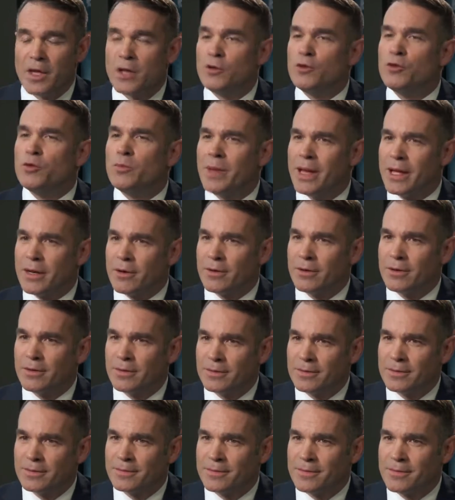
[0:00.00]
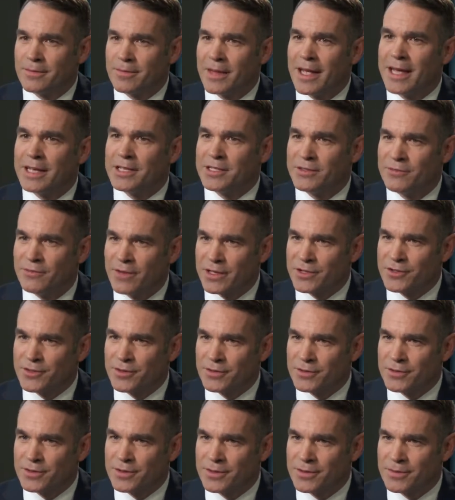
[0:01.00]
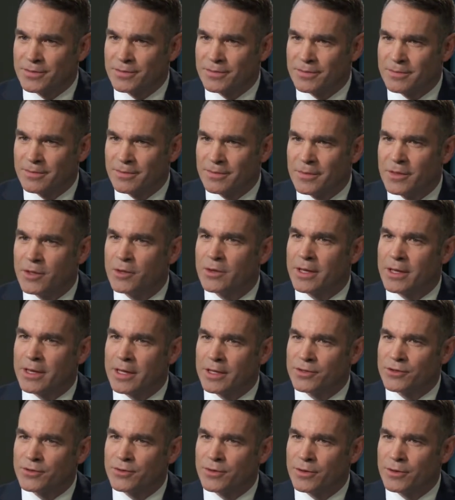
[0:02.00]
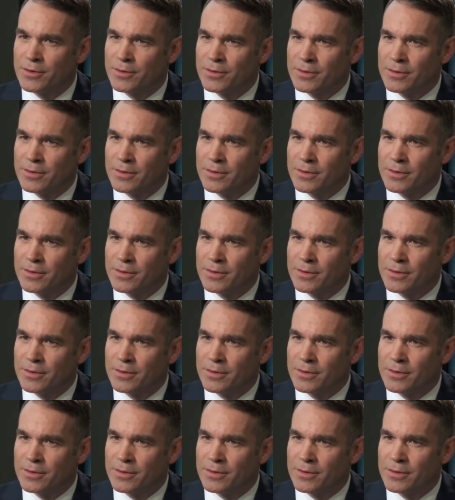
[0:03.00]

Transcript: do better as investors. Do you think that's true?